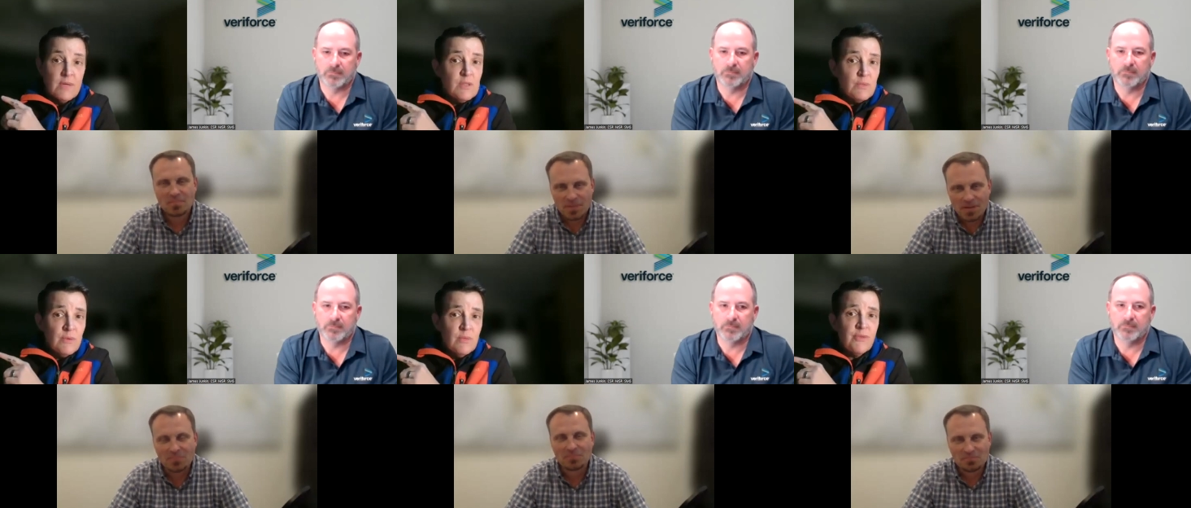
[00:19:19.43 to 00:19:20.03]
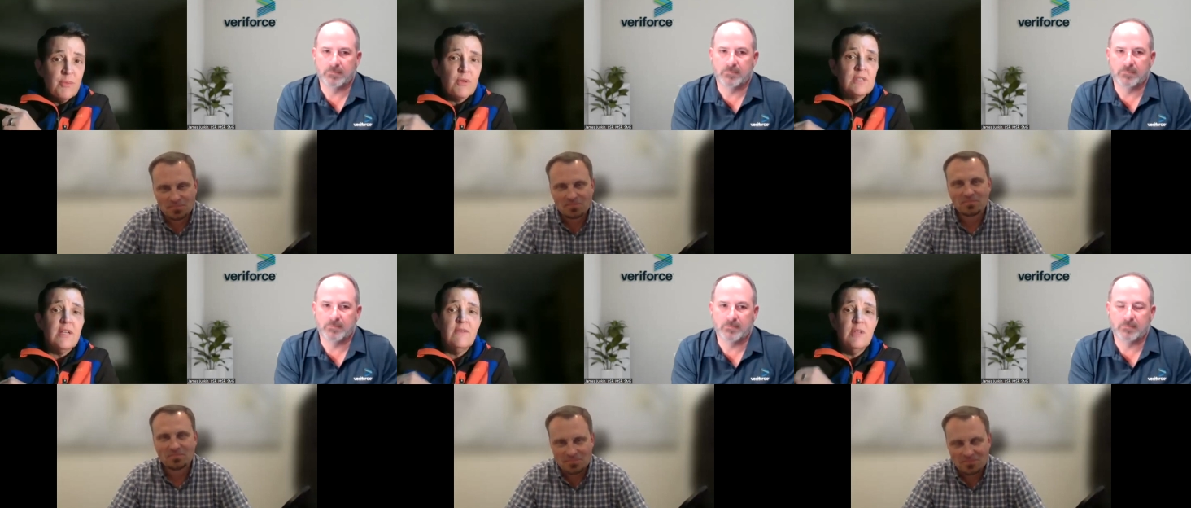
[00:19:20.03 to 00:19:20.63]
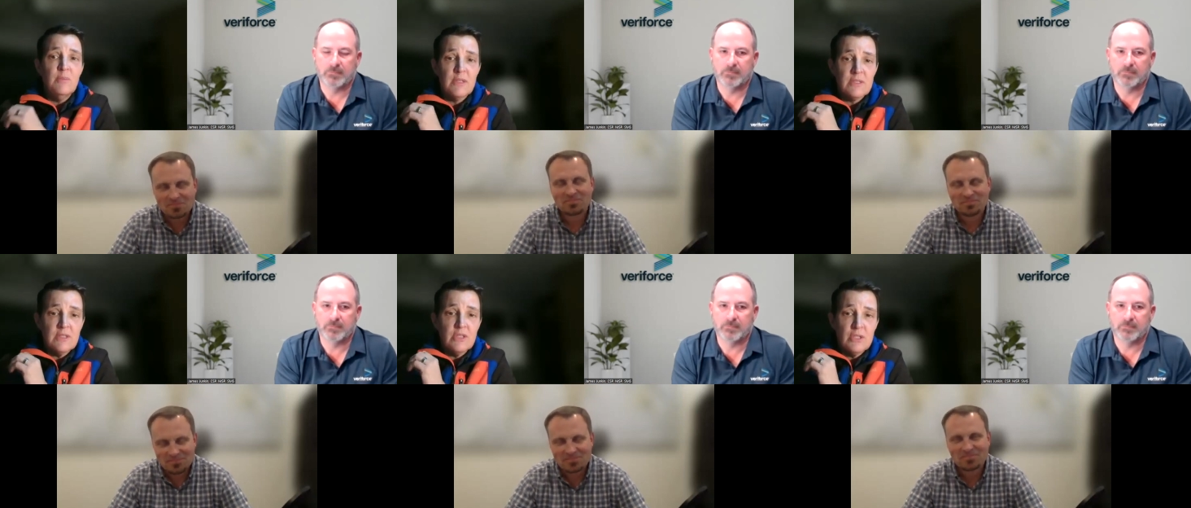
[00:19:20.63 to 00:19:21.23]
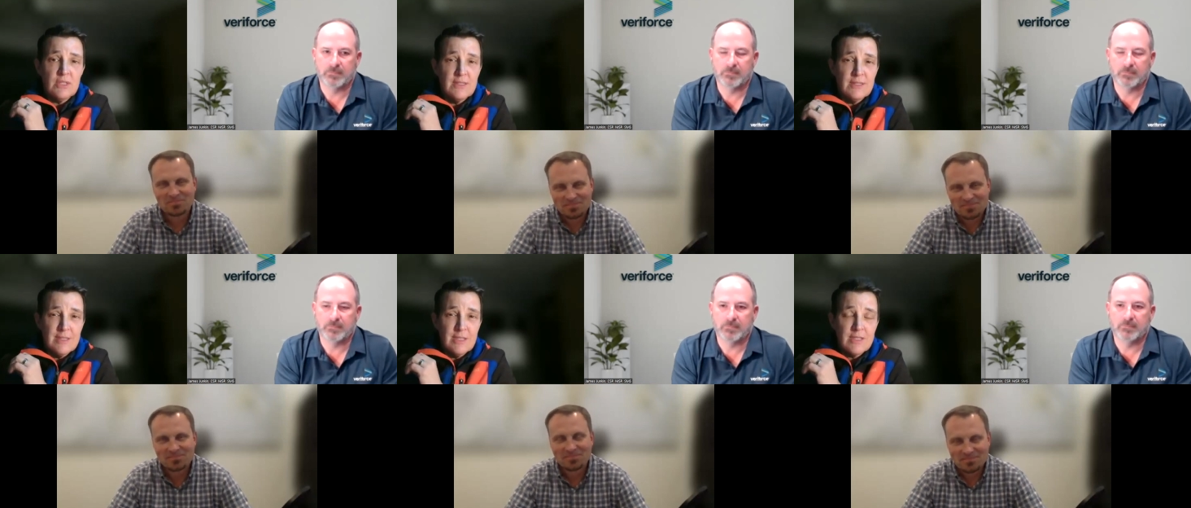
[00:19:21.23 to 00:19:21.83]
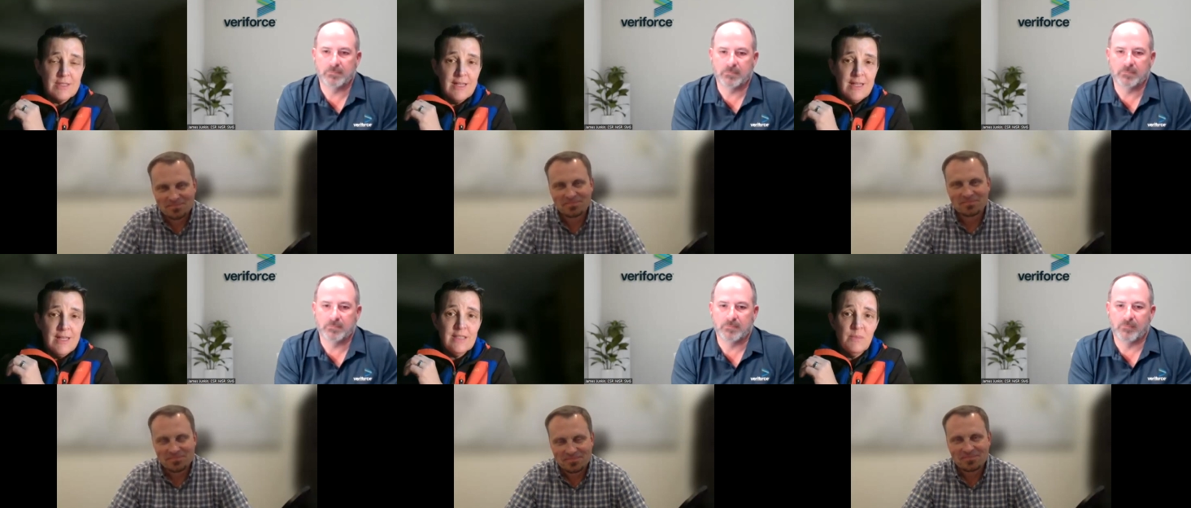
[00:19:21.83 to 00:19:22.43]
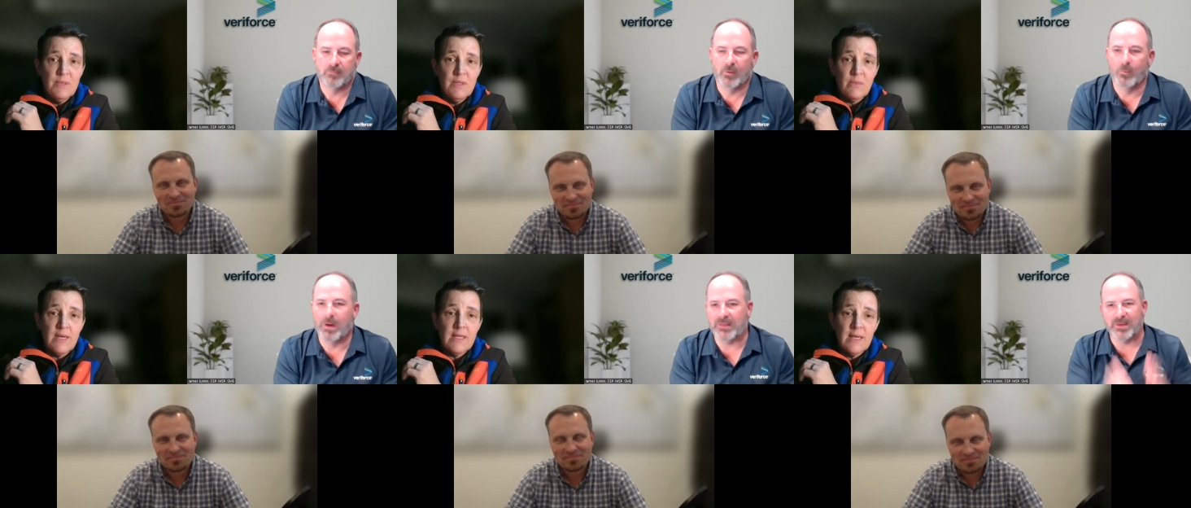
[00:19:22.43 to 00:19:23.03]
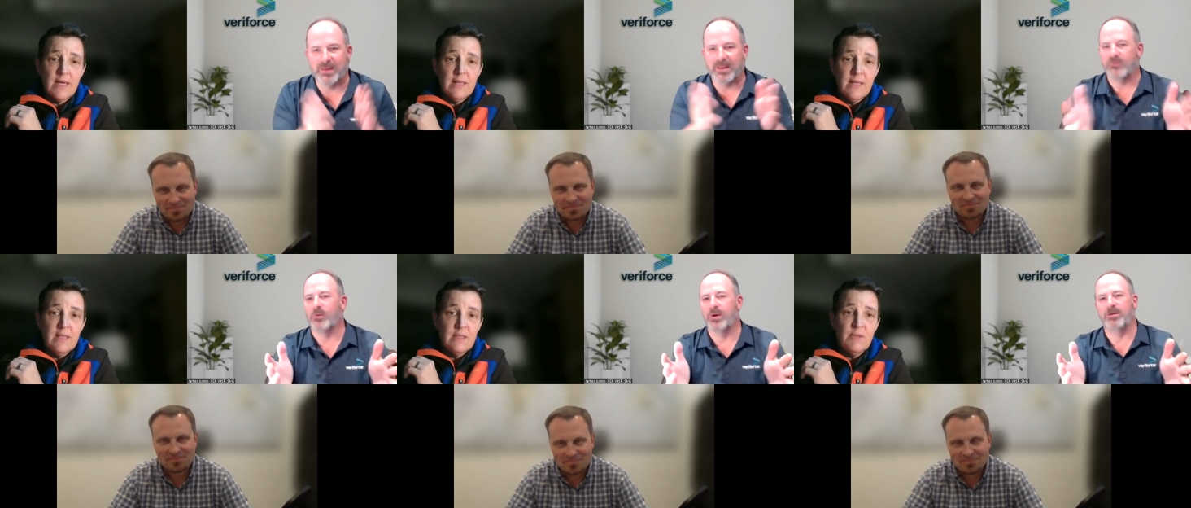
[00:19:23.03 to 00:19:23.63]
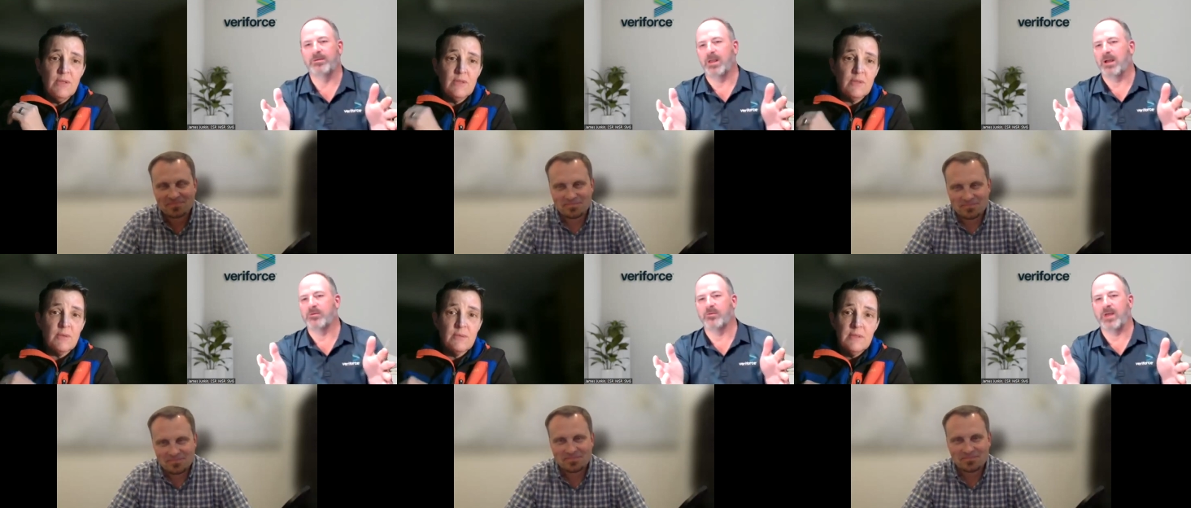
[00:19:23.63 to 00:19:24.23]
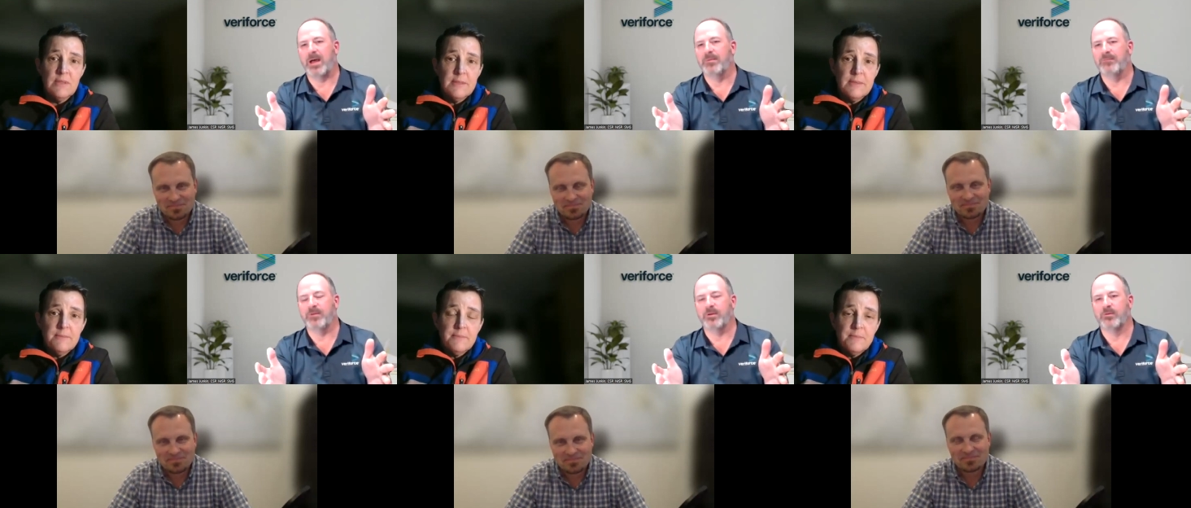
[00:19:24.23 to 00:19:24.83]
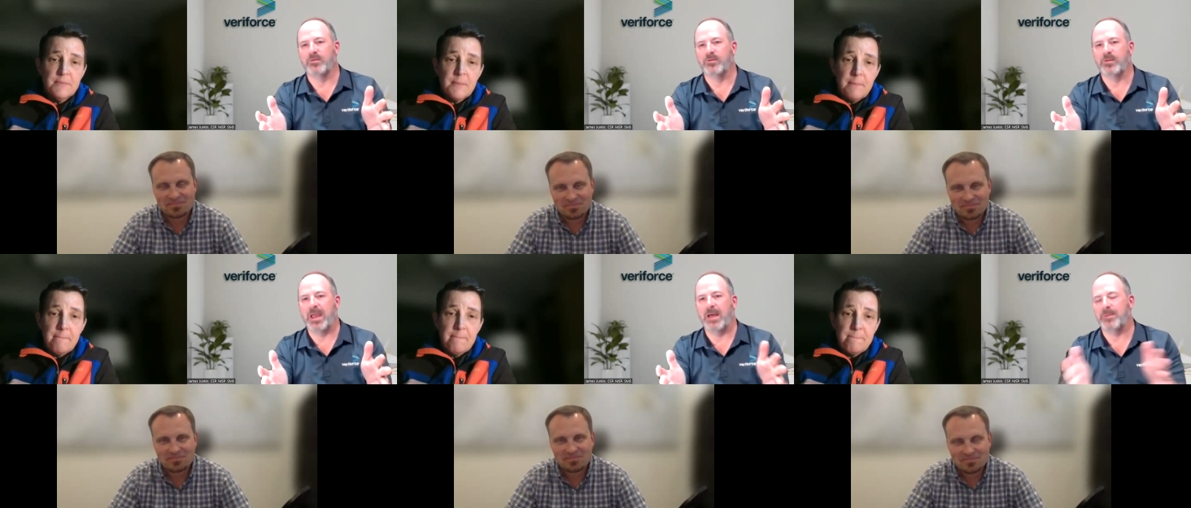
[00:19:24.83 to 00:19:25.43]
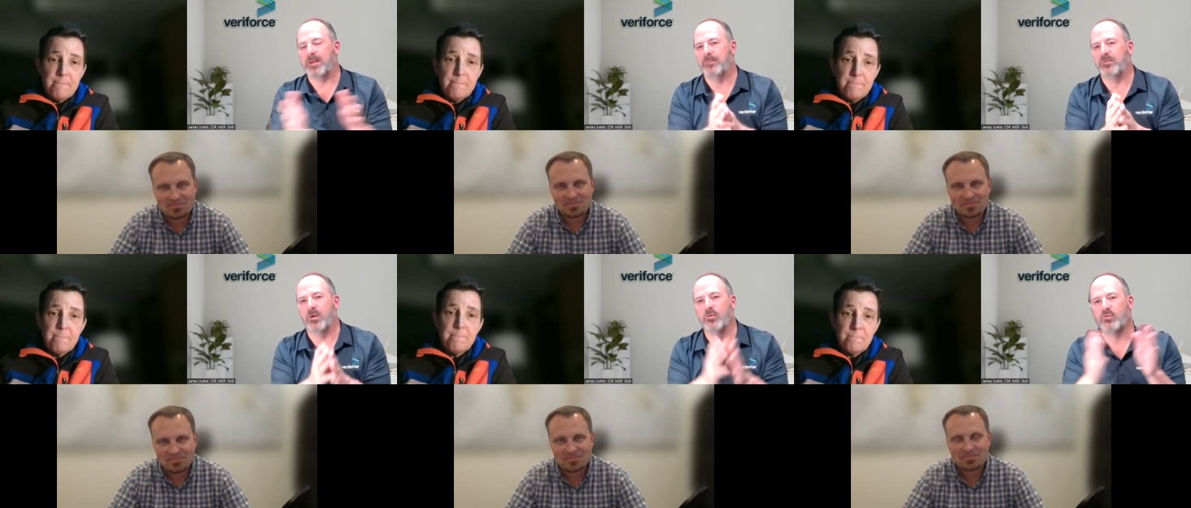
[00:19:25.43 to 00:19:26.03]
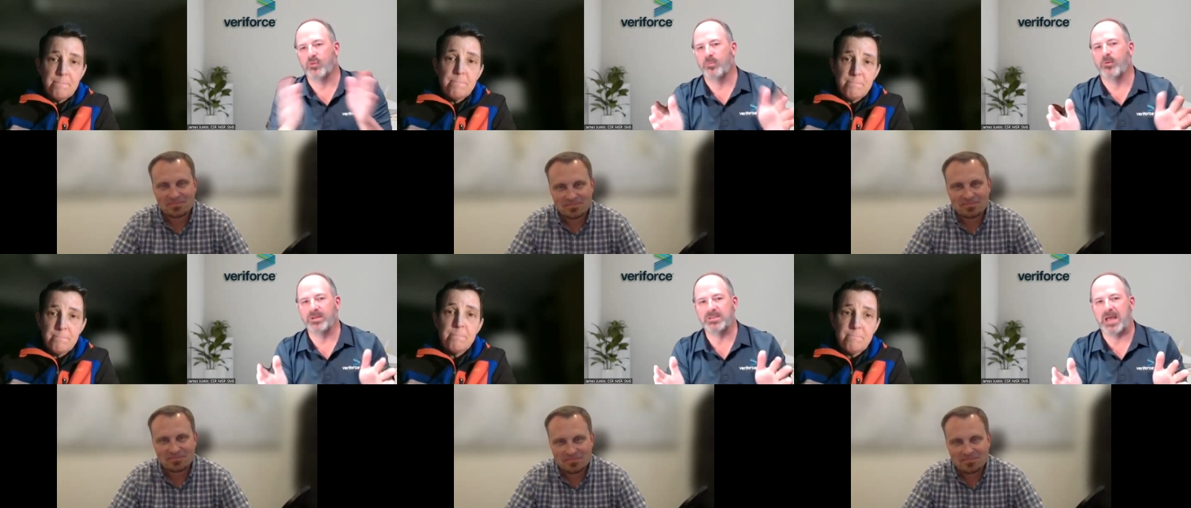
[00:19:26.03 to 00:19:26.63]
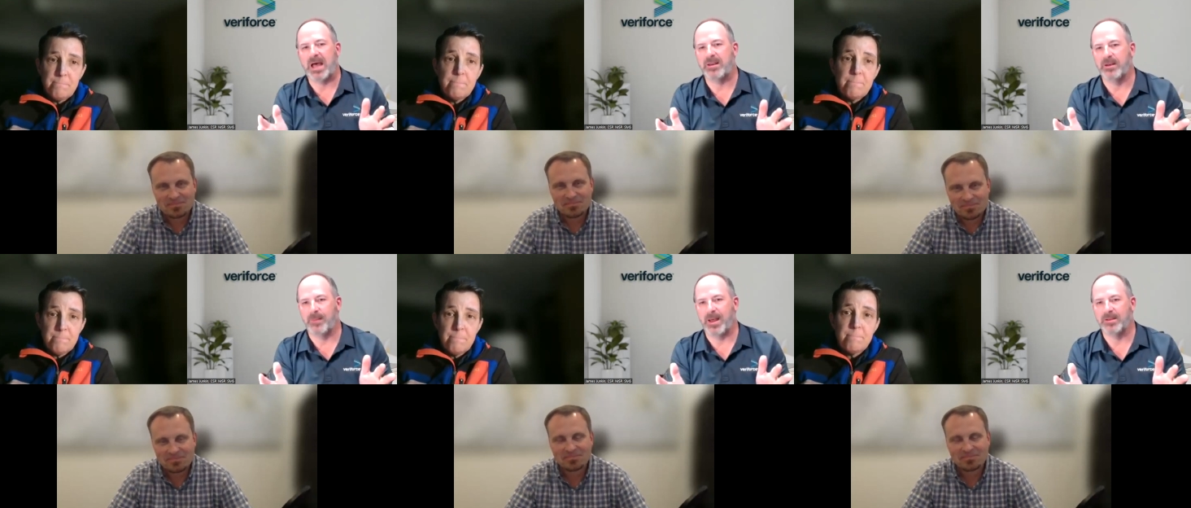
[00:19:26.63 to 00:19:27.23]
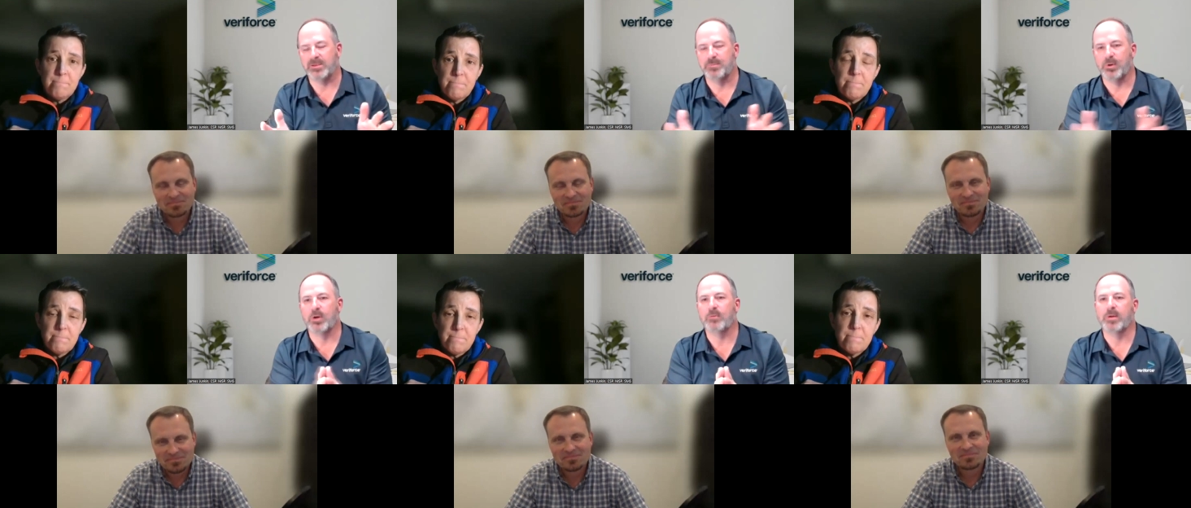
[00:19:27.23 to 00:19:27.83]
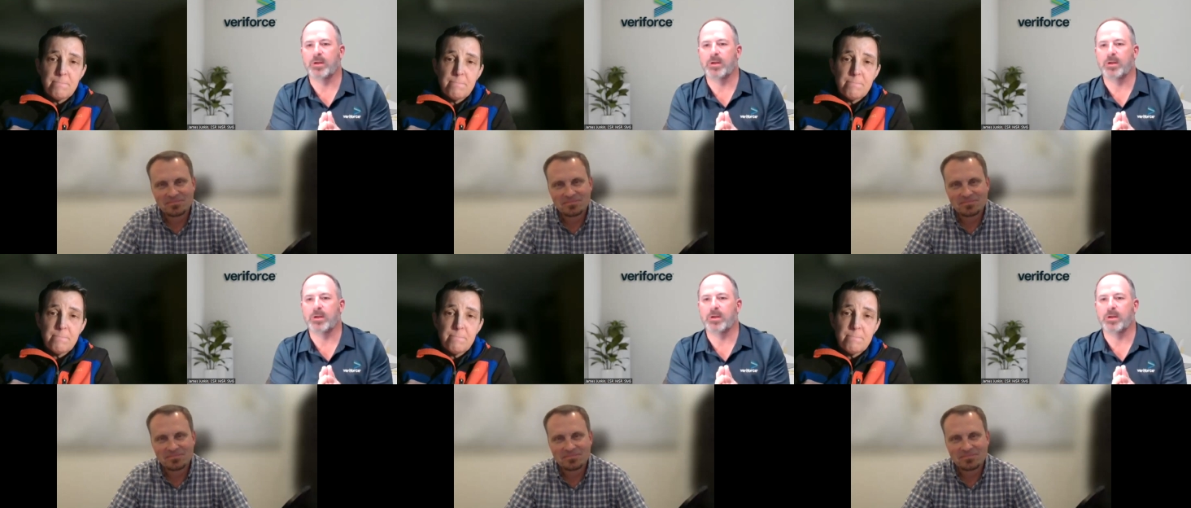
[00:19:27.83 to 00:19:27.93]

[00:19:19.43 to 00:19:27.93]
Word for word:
Speaker 1: there is room for more safety books. It's just just they need to be the well right i think that's where
Speaker 2: dr simon fills this gap and i'm so super excited about his book